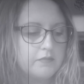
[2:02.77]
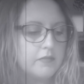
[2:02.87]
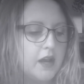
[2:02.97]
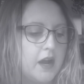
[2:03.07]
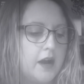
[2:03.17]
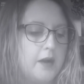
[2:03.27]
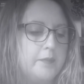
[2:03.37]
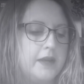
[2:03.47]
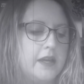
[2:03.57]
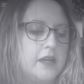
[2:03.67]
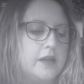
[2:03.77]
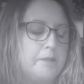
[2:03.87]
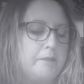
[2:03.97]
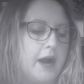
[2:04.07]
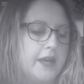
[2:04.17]

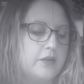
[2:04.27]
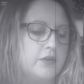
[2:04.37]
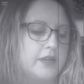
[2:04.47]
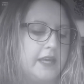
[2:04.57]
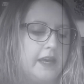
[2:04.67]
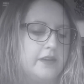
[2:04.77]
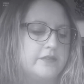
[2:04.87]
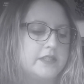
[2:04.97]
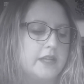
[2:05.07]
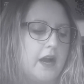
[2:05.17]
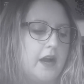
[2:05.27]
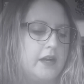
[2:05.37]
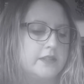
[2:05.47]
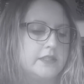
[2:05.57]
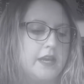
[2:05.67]
Michael gives
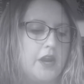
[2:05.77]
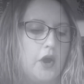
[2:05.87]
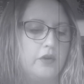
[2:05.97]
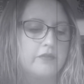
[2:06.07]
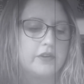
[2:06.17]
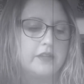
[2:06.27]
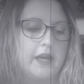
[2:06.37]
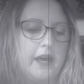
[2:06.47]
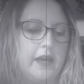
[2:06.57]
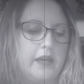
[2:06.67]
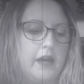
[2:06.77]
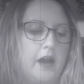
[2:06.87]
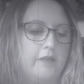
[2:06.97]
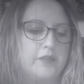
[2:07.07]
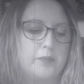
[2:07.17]
us an overlay
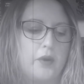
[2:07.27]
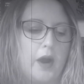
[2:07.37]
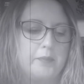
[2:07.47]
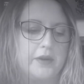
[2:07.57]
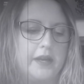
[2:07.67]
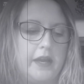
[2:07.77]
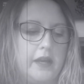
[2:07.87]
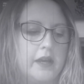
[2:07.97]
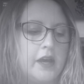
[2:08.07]
of the property